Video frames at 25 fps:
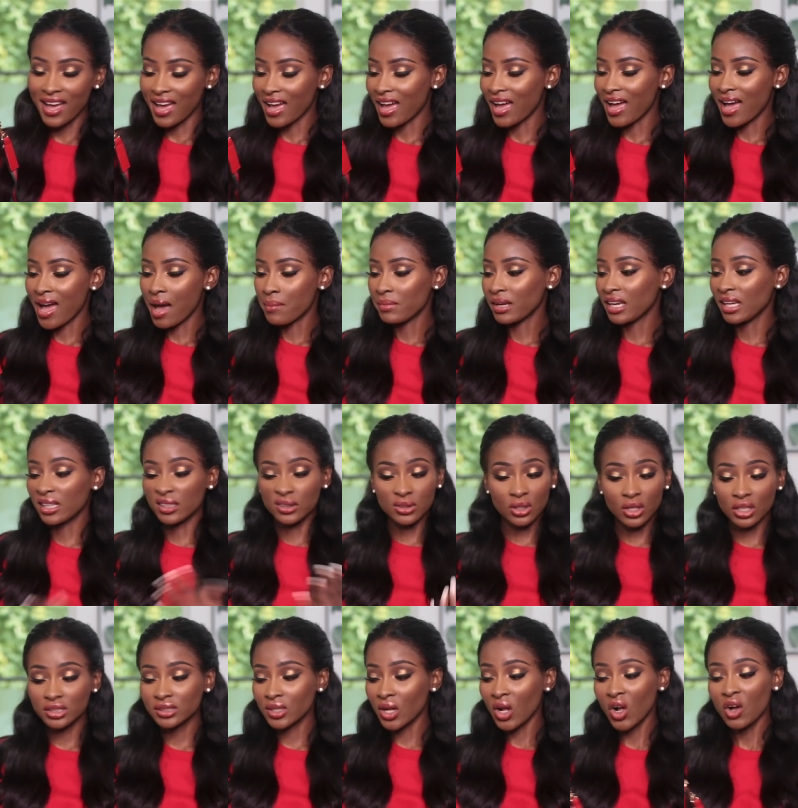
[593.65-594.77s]
Um, it
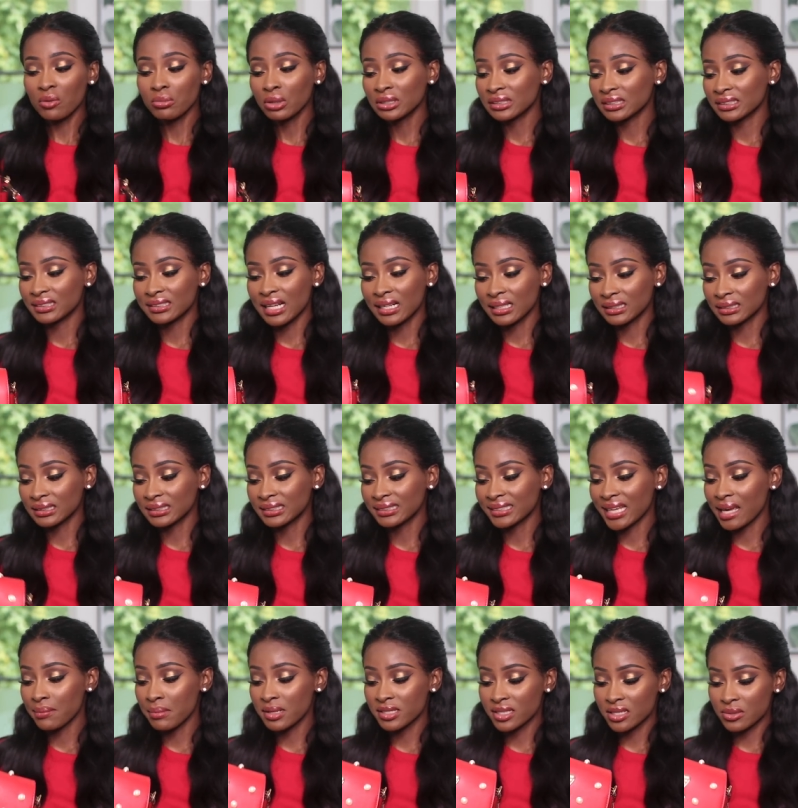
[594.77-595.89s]
looks almost exactly the
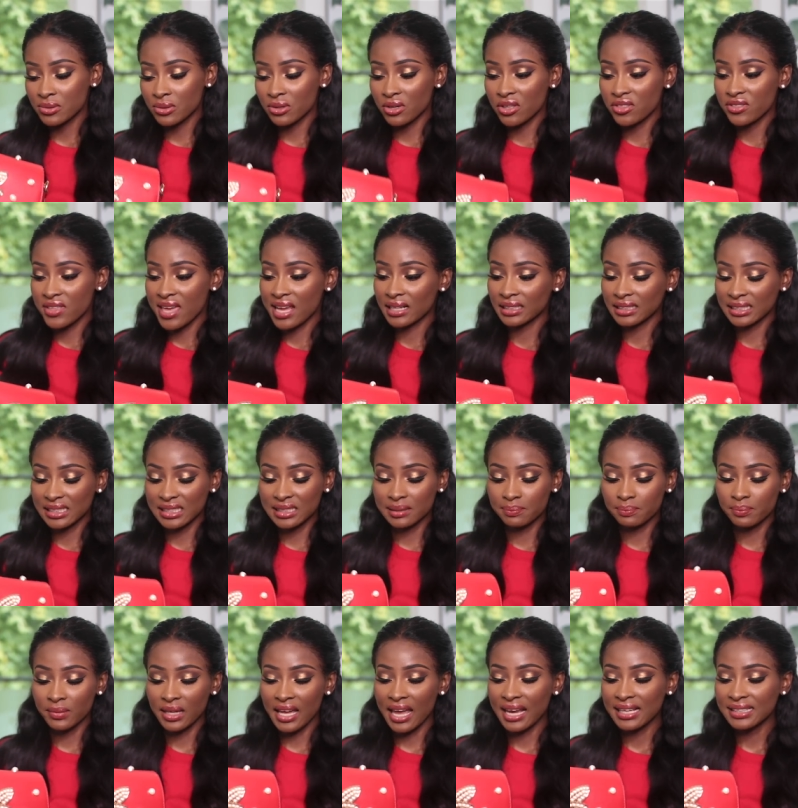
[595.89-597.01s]
same as the real thing this,
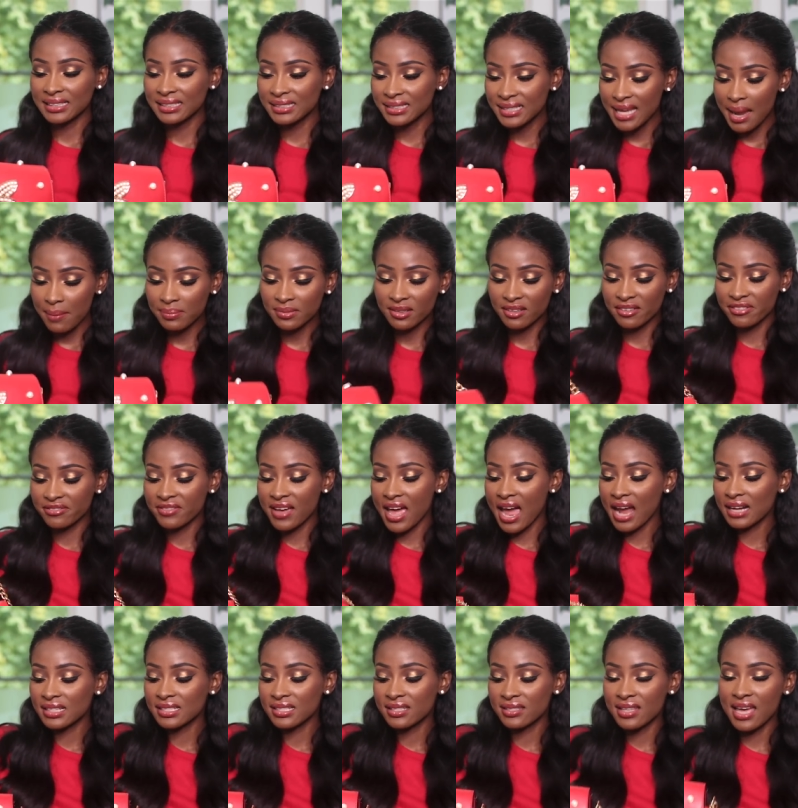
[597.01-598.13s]
except the
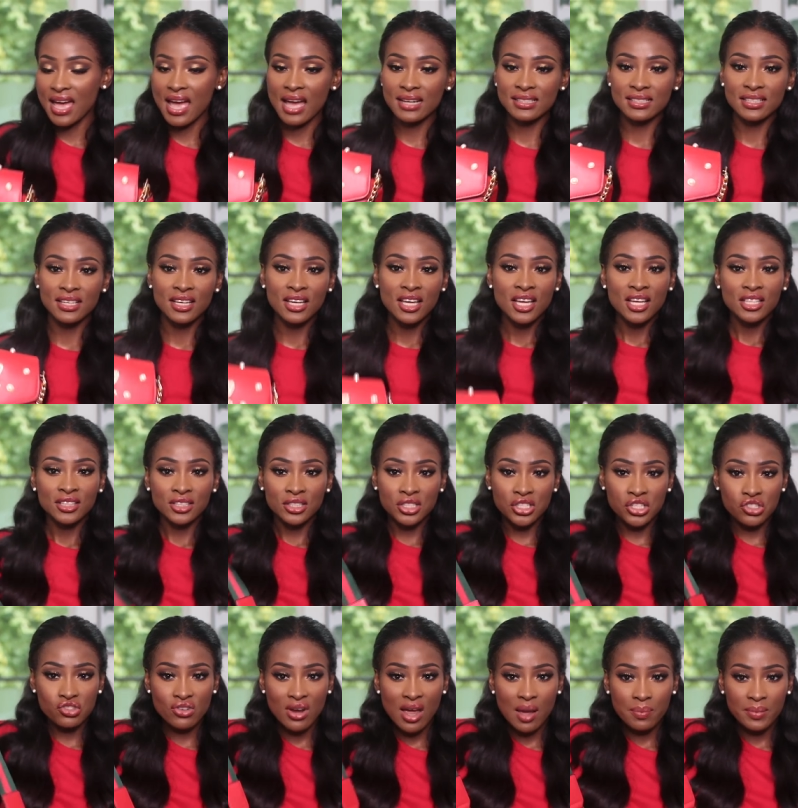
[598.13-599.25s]
fact that the
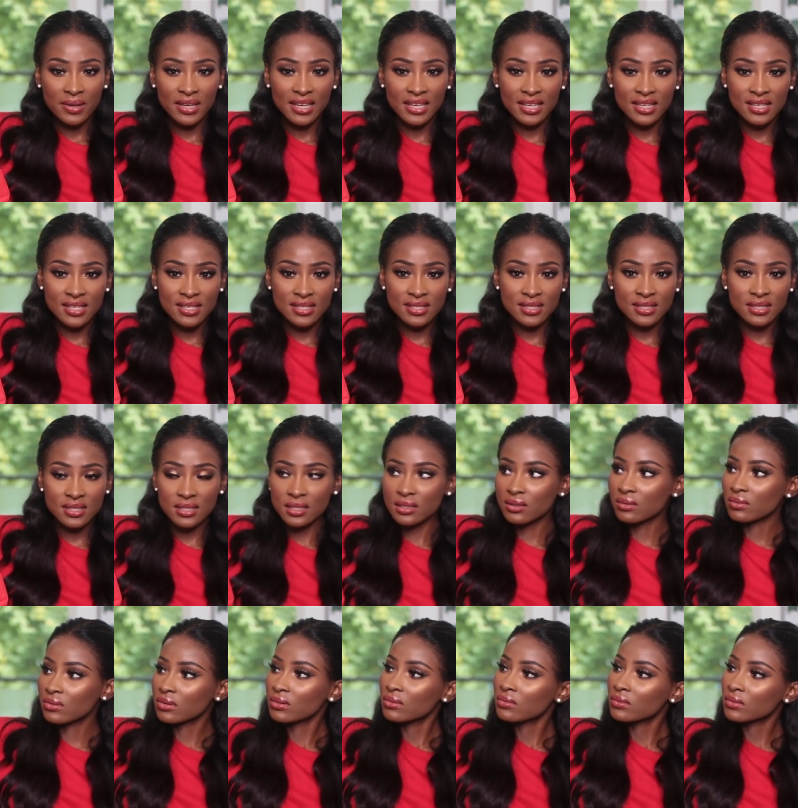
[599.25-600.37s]
strap is
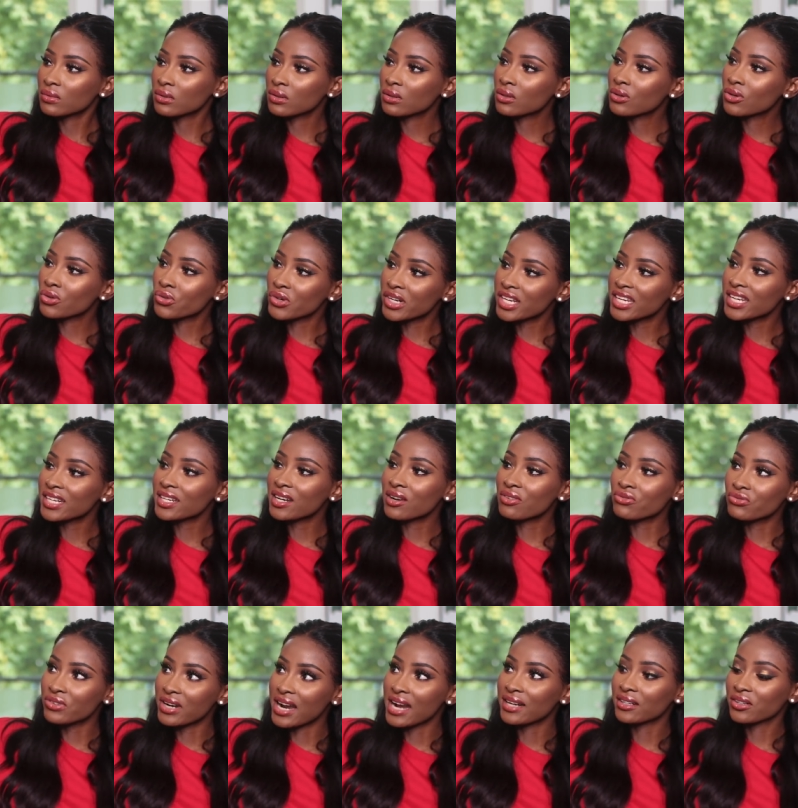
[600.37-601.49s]
green,
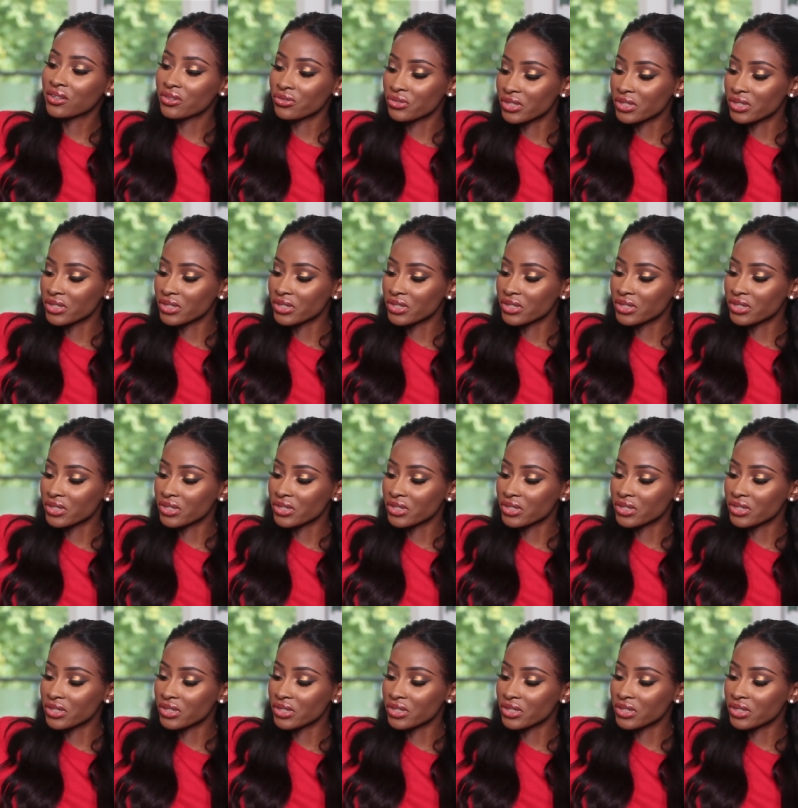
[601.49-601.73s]
red,